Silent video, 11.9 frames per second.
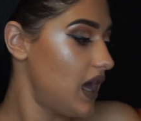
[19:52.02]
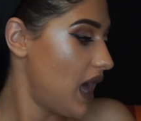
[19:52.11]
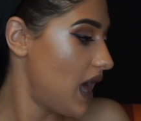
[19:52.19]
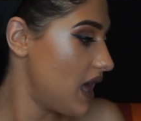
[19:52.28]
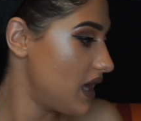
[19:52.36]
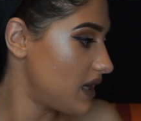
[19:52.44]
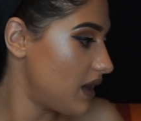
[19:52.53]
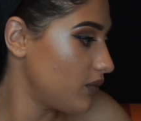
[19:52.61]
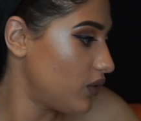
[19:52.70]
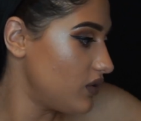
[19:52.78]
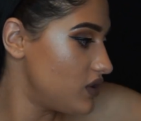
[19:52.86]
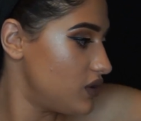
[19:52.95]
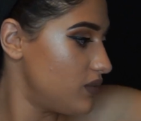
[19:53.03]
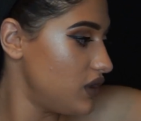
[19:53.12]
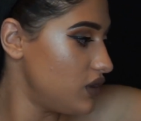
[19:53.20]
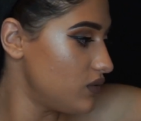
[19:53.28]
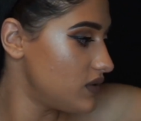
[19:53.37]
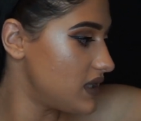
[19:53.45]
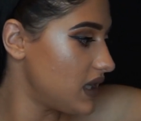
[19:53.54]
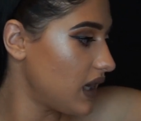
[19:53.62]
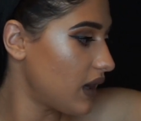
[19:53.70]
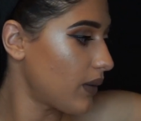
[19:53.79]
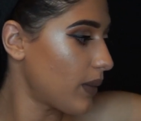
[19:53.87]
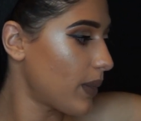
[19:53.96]
and I'm going to be
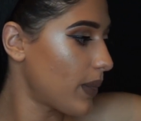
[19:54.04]
using